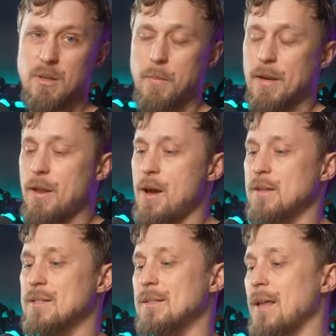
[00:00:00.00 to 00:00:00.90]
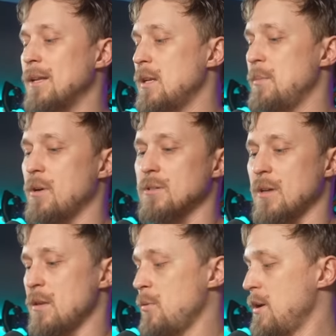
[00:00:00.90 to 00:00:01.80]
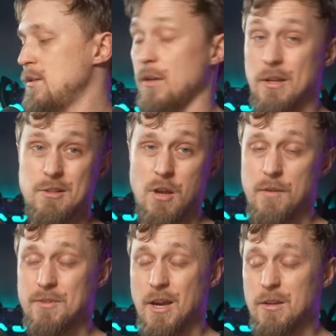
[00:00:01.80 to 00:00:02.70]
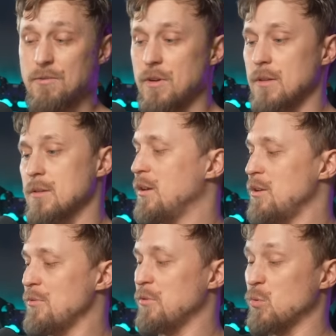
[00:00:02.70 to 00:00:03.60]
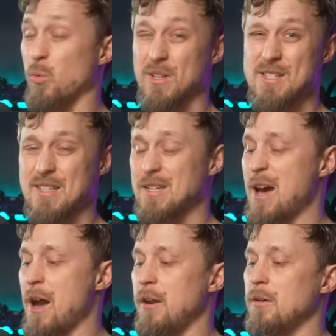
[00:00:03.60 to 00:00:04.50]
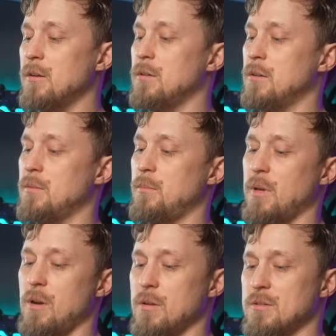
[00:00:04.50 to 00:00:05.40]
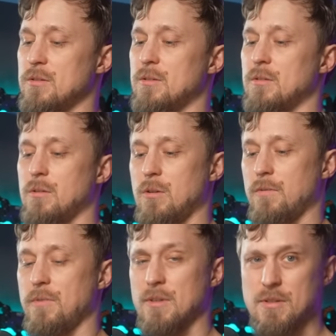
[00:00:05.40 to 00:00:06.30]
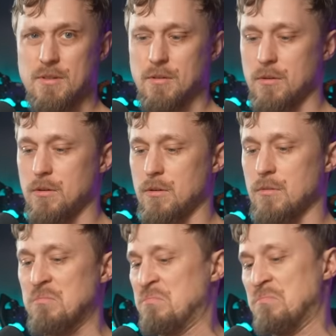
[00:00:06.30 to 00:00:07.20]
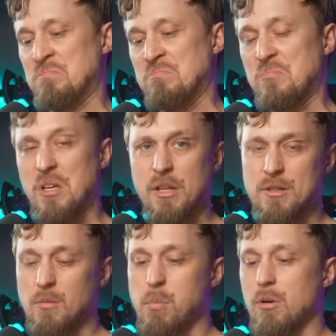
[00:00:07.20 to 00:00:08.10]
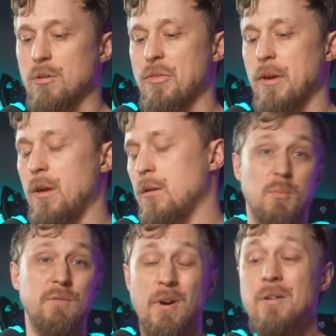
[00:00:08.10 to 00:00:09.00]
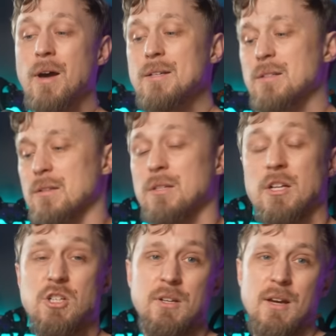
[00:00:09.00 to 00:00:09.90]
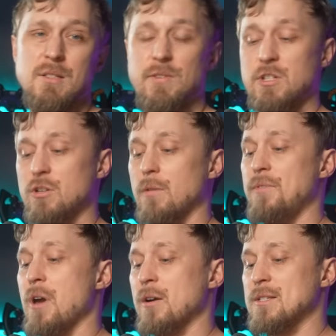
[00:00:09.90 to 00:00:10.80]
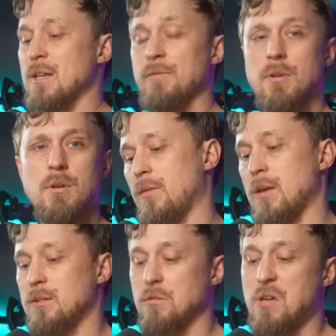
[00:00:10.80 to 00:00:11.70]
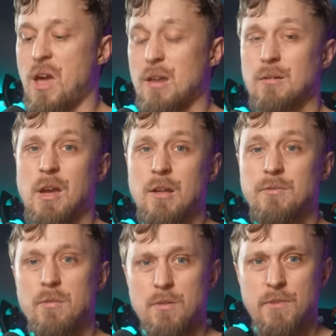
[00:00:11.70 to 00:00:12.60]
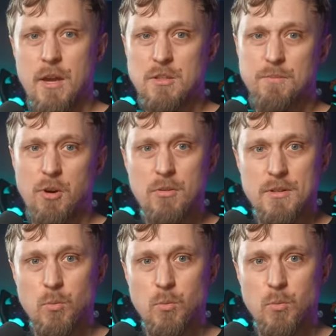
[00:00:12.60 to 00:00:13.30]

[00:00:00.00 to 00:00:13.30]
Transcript: the pedal height slightly because otherwise, unless you have tiny feet, your foot will sit higher because of this uh, heel support thingy. But very nice. This is actually a nice feature of the R7 that you can get for the VX Pro as